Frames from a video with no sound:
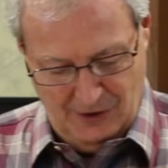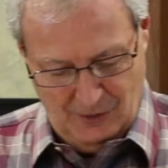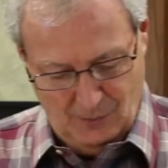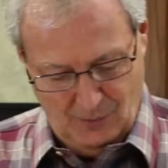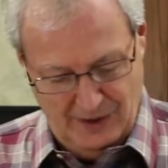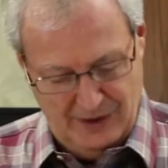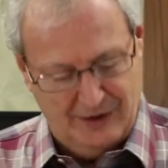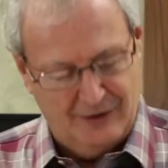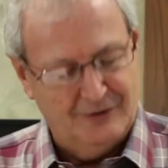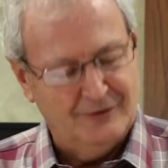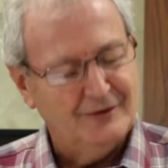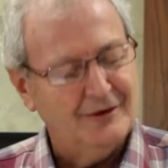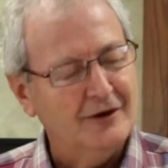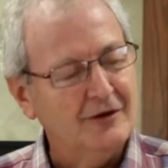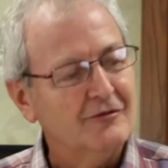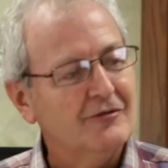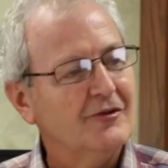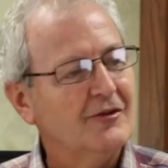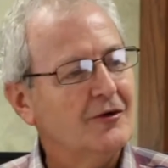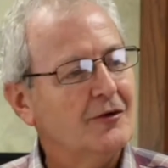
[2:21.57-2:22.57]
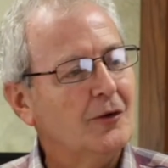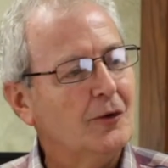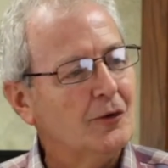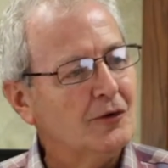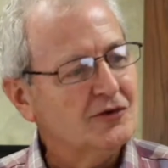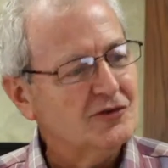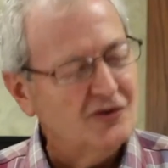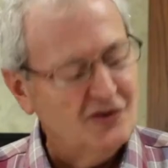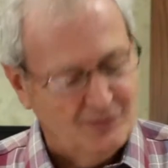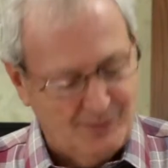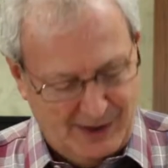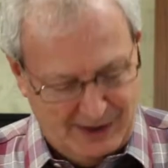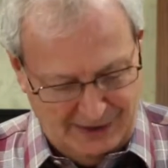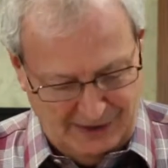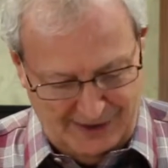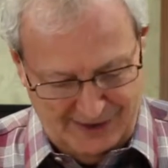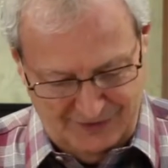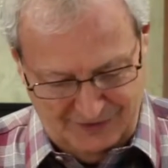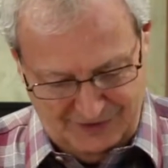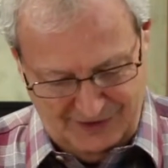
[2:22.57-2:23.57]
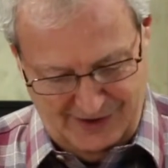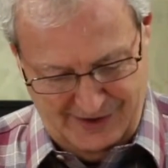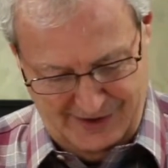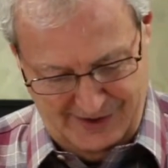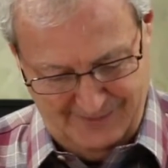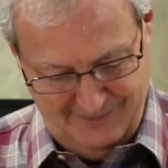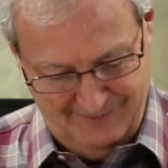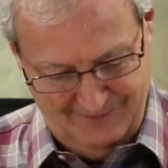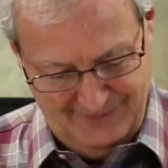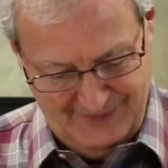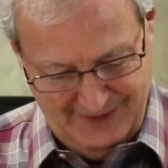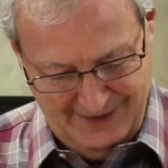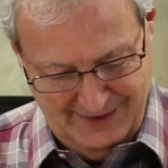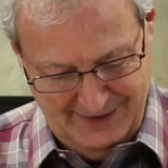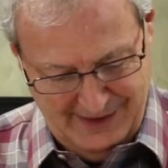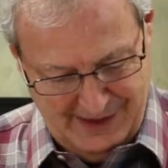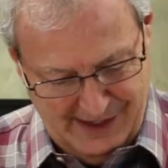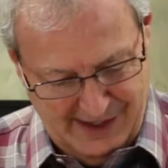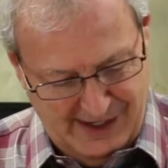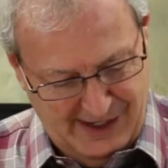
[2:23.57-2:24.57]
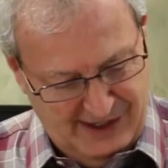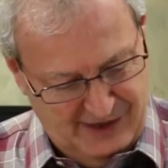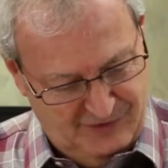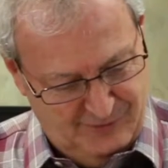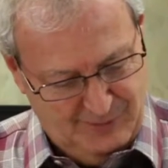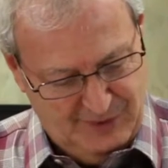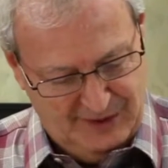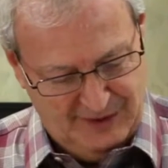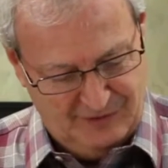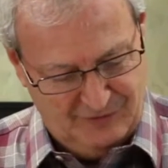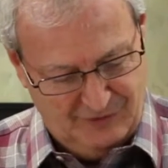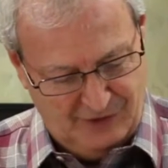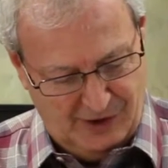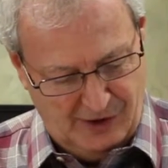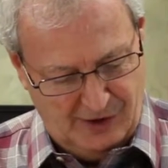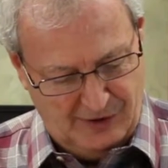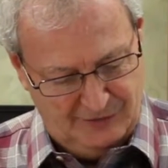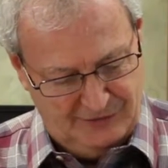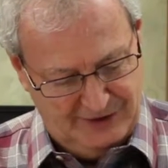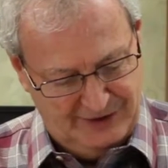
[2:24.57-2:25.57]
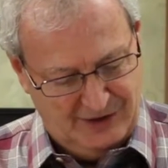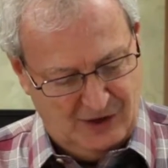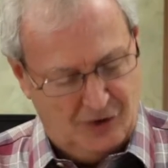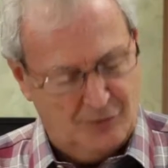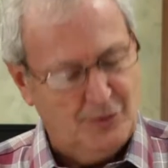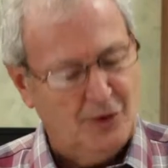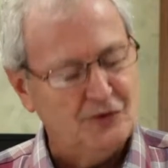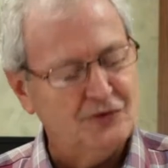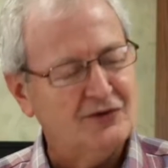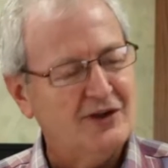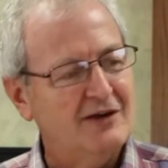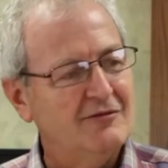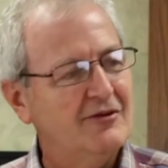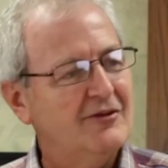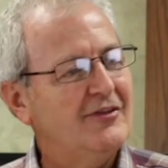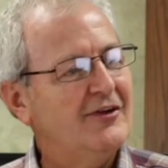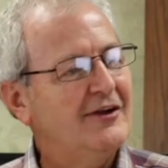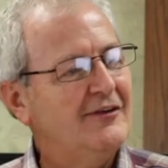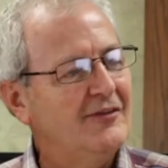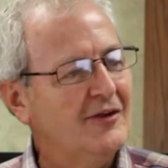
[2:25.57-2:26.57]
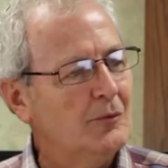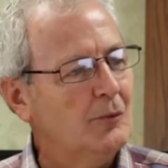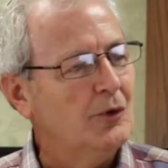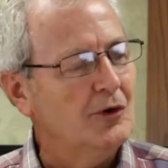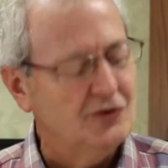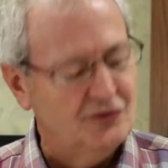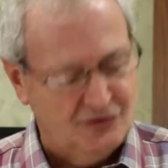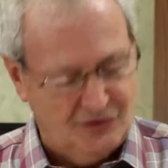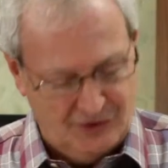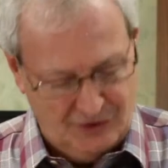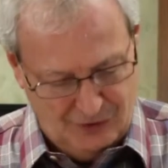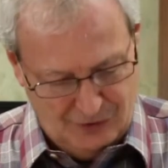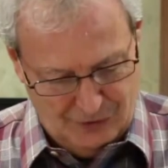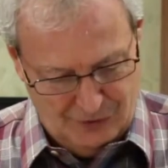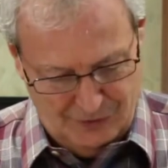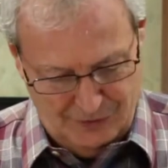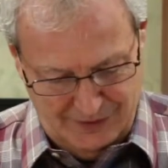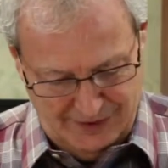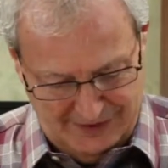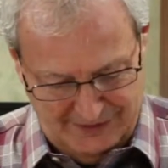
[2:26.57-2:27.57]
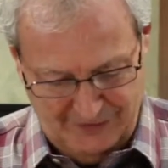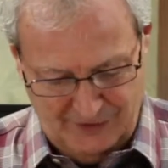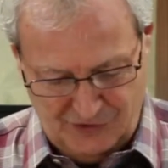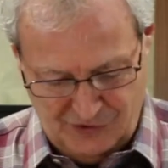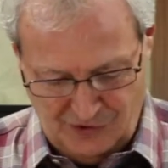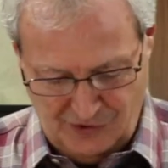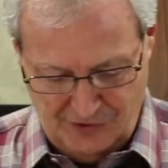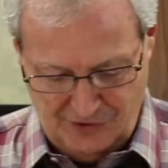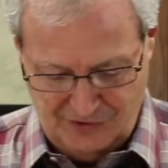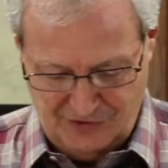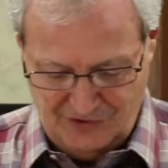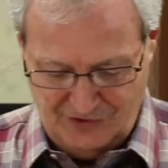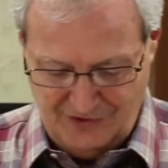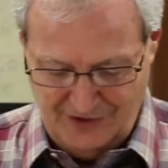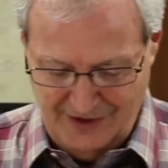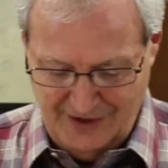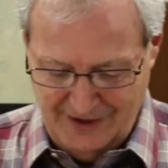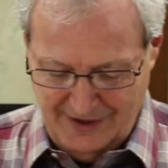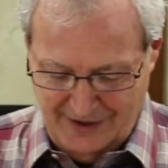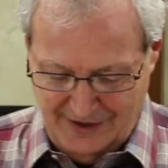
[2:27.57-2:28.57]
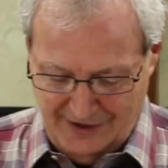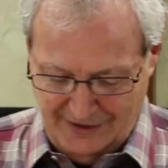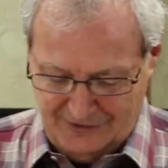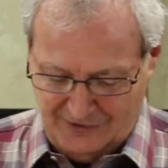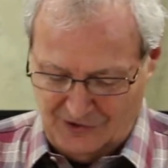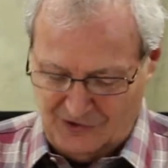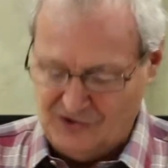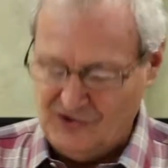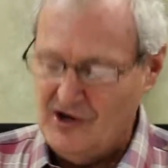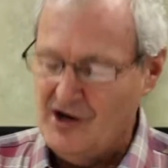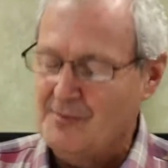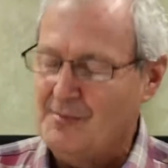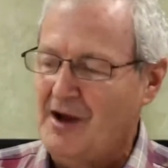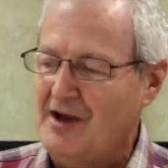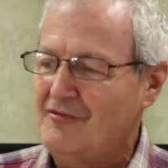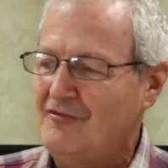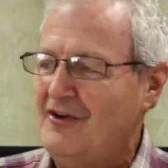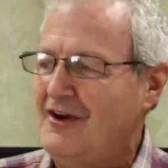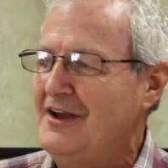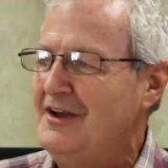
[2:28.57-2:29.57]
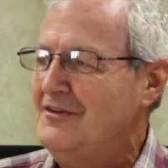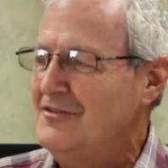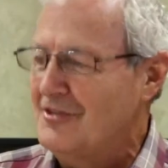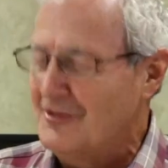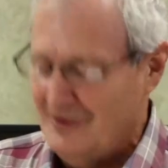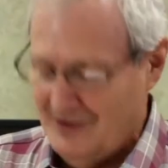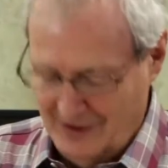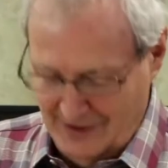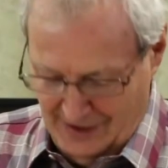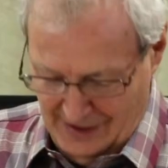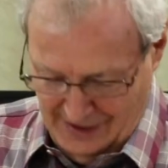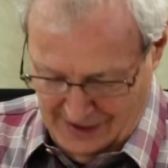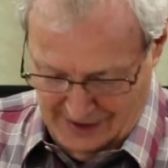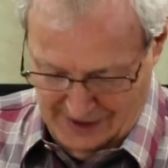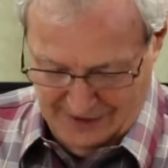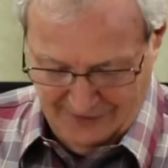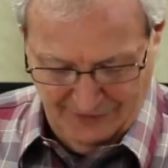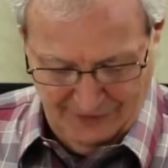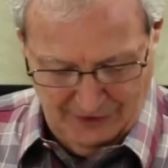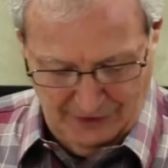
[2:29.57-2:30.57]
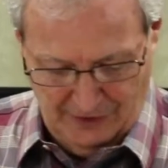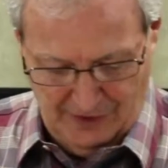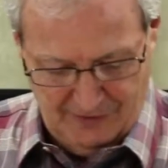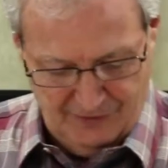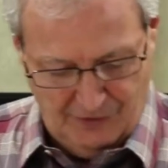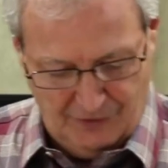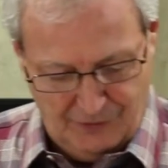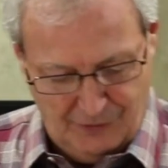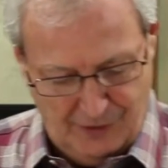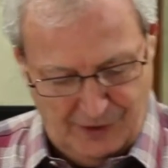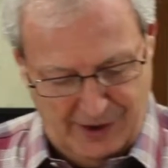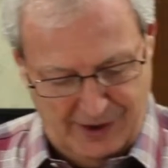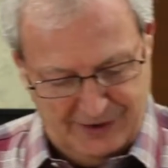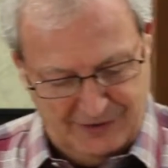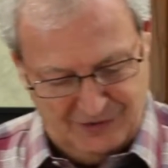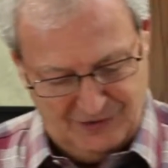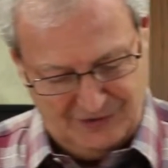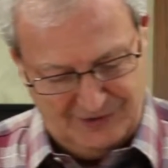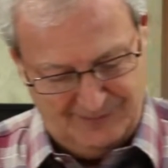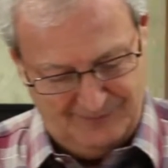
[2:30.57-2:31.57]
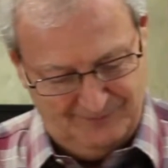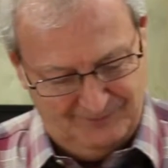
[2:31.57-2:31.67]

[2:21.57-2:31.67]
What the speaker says: Well, over the course of my lifetime, I have been involved in almost everything there was to do in the church, to share my faith and the love of Christ.